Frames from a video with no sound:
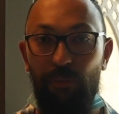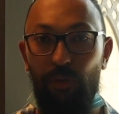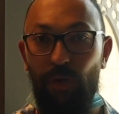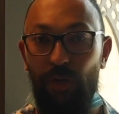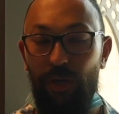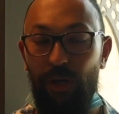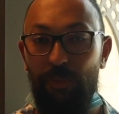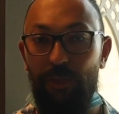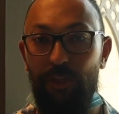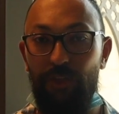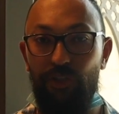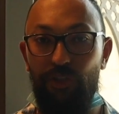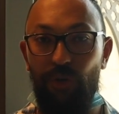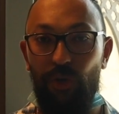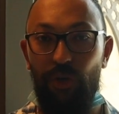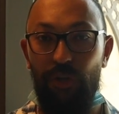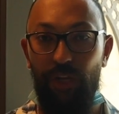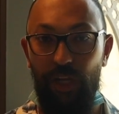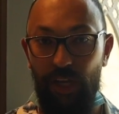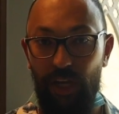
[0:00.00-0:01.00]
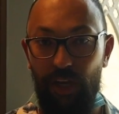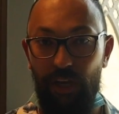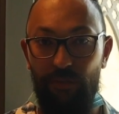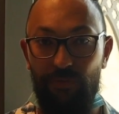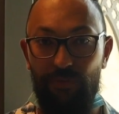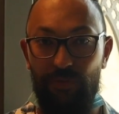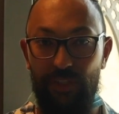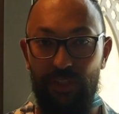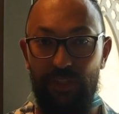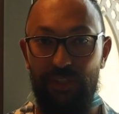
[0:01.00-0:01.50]
brought up in Jordan and our
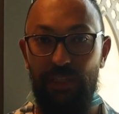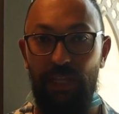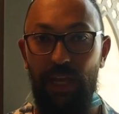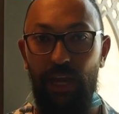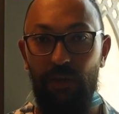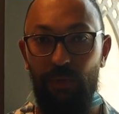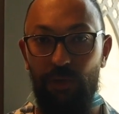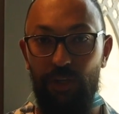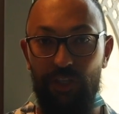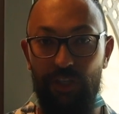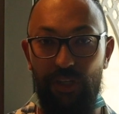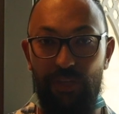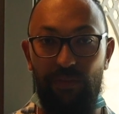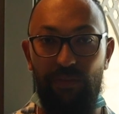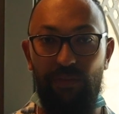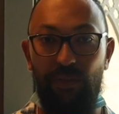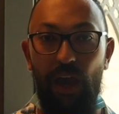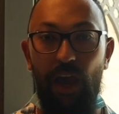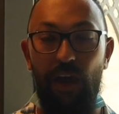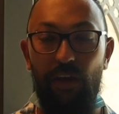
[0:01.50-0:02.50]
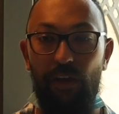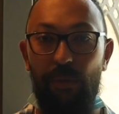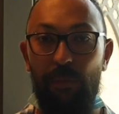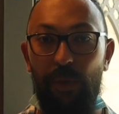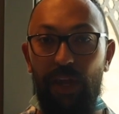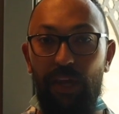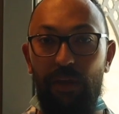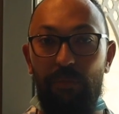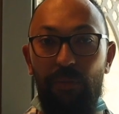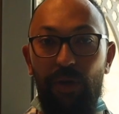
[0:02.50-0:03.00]
first language is
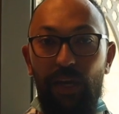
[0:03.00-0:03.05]
Arabic,